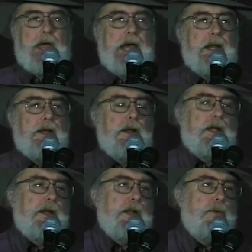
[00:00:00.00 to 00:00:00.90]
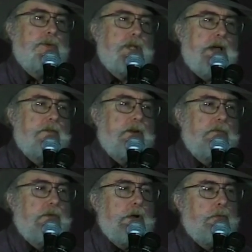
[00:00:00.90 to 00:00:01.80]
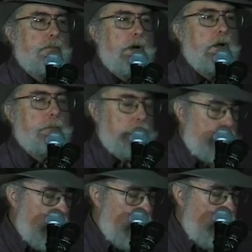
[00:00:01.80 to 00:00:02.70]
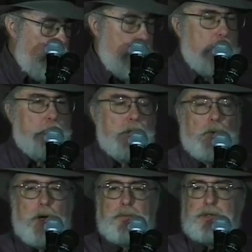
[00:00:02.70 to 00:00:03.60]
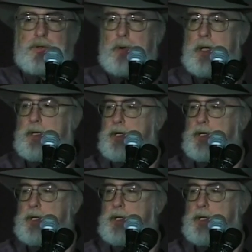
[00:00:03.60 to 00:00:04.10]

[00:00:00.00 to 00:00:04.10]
that, Kennedy was having an affair with Marilyn Monroe. Marilyn Monroe was threatened